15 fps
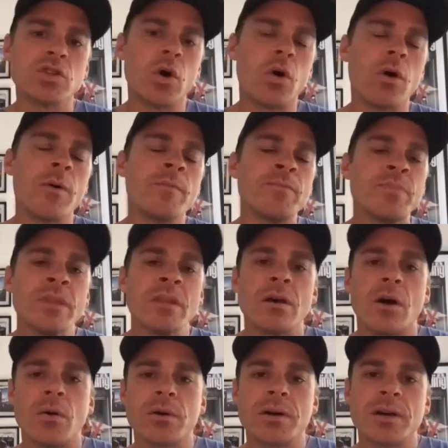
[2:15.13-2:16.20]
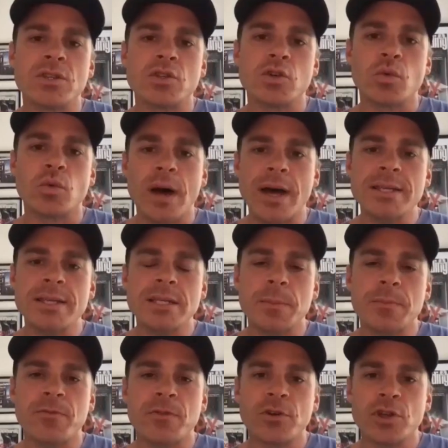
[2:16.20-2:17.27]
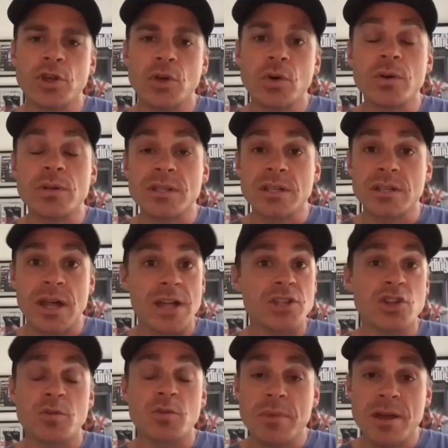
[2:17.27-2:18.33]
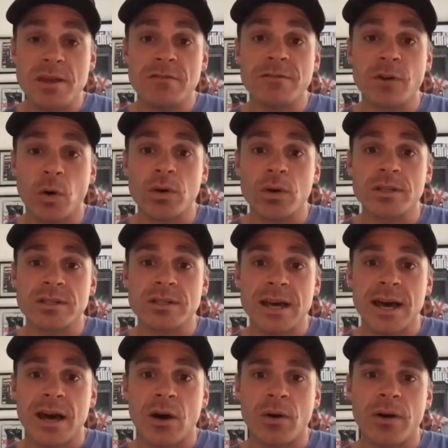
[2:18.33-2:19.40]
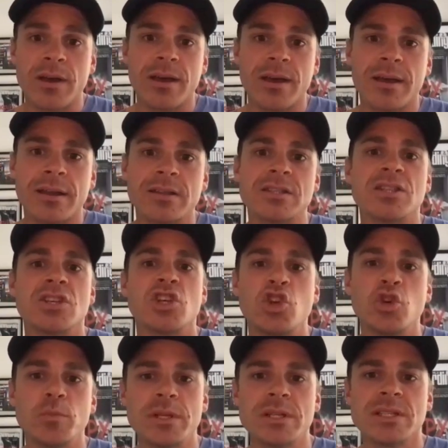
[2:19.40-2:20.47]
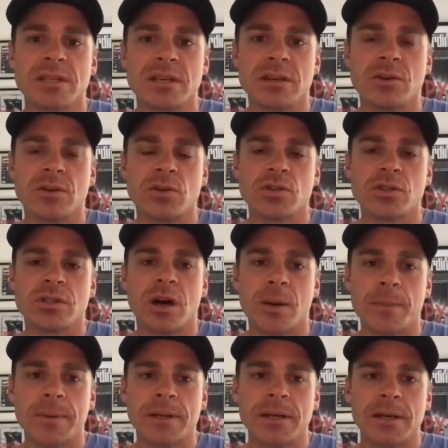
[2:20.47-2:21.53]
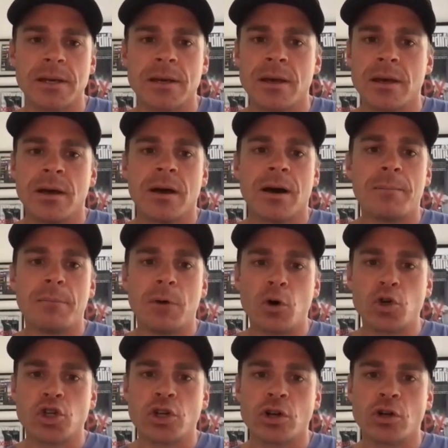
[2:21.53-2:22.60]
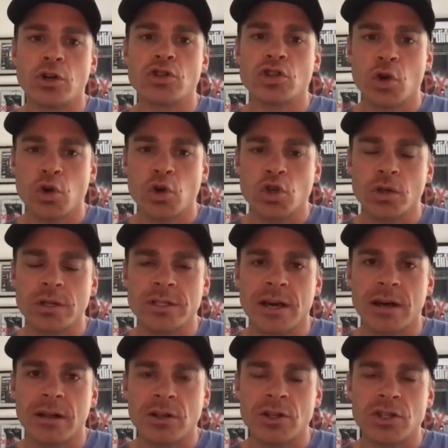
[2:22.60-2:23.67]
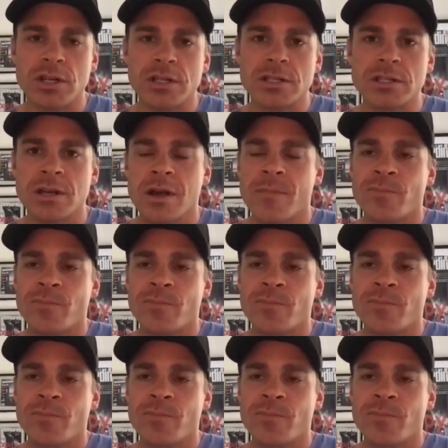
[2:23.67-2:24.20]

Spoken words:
So Rise Up For You that's your main focus now, and it's a human skills company, emotional, social intelligence.